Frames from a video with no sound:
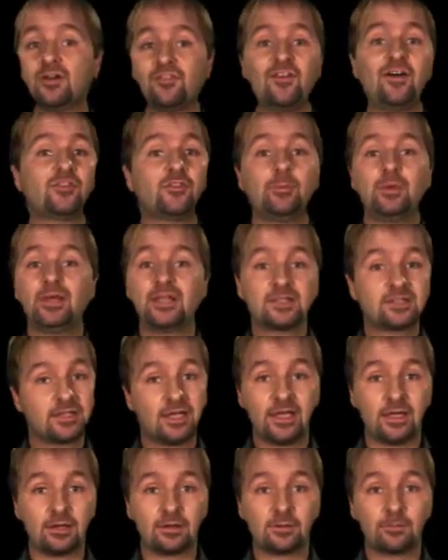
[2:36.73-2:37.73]
out the best
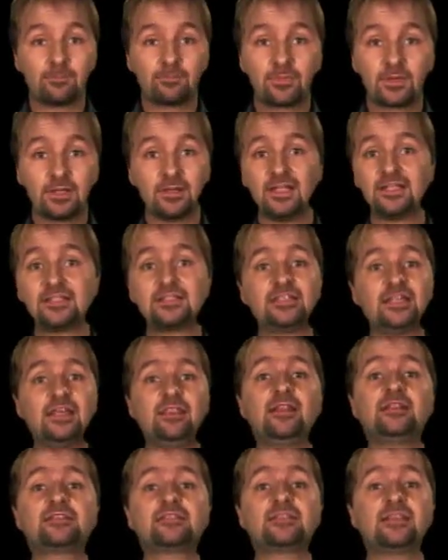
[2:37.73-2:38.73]
hand. Let's say that
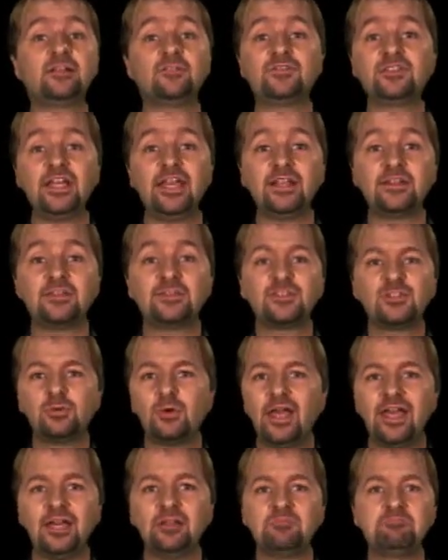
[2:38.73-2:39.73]
instead of tens, you
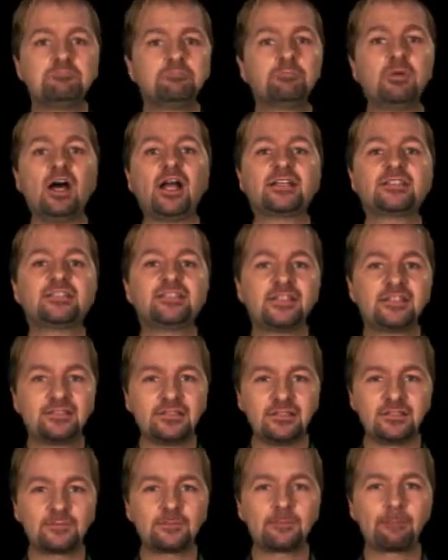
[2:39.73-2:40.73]
had pocket
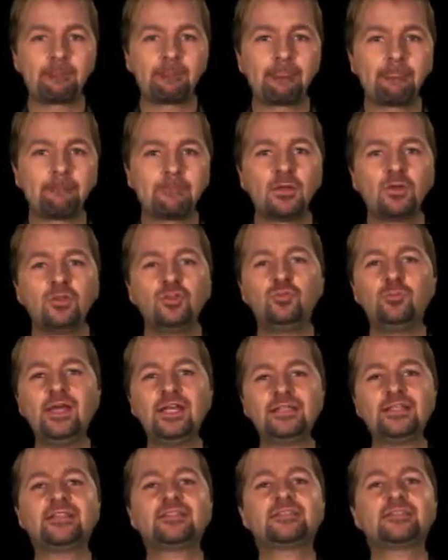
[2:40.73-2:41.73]
sixes. You make
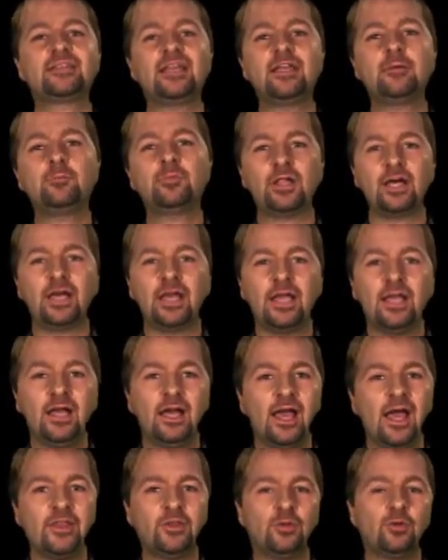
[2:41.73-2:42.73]
that same play,
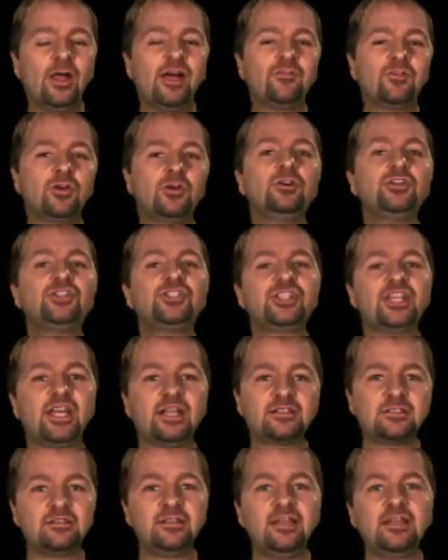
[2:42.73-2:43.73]
and you'll have a good
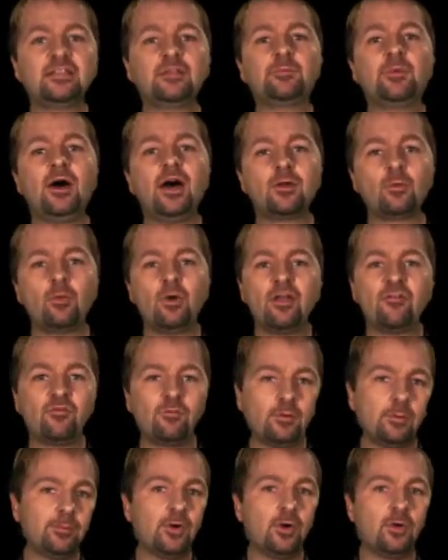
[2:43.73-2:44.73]
chance to take the pot away from
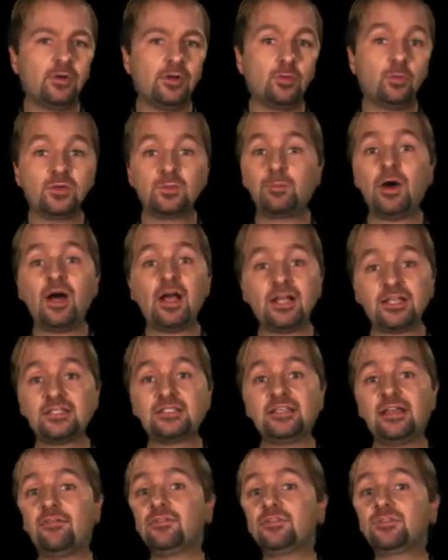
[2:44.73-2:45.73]
an opponent with pocket
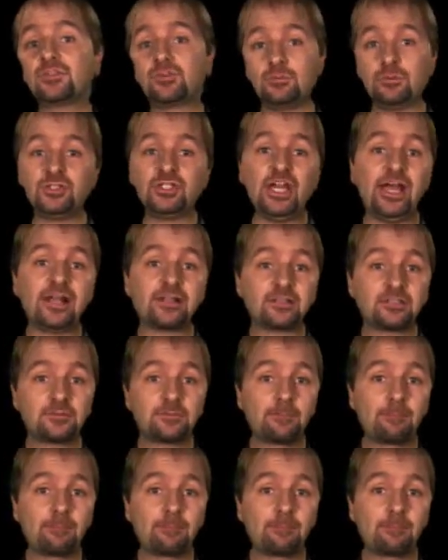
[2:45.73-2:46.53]
sevens through jacks.